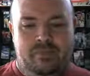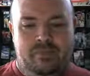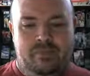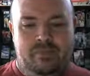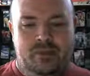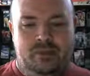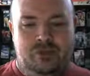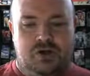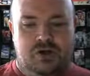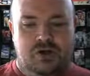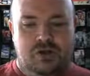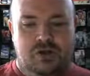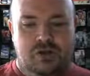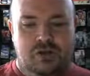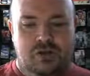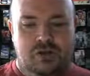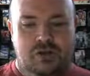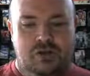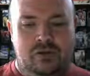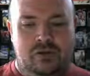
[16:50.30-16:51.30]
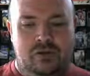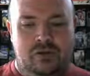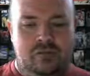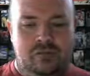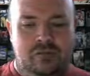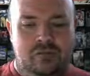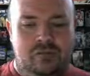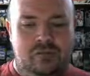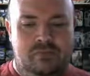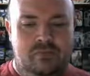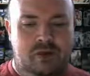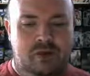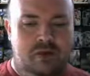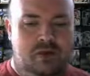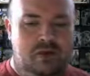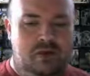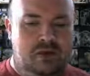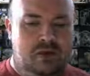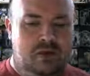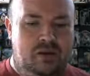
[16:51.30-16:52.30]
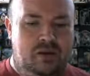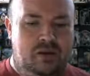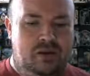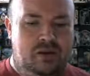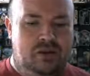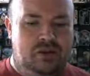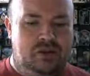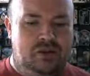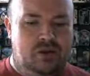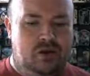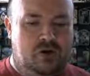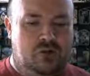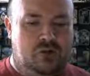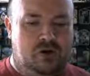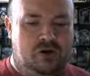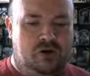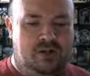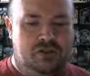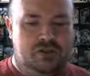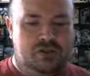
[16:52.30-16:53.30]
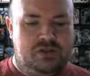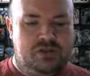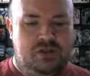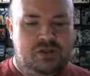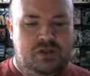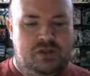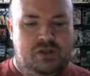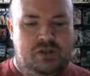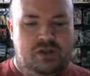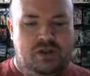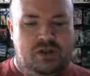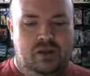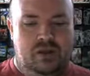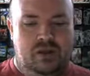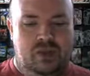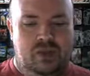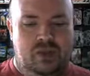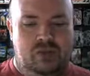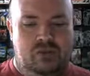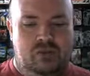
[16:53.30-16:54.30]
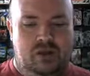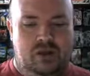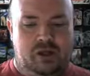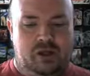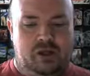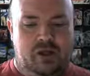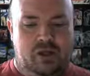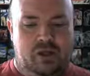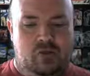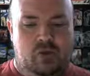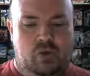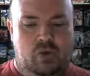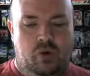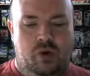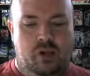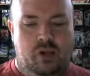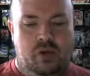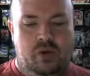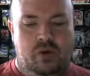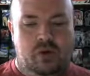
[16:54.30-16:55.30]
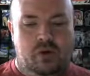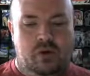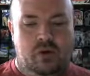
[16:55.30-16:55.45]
The turtle is harmless. He will either go away,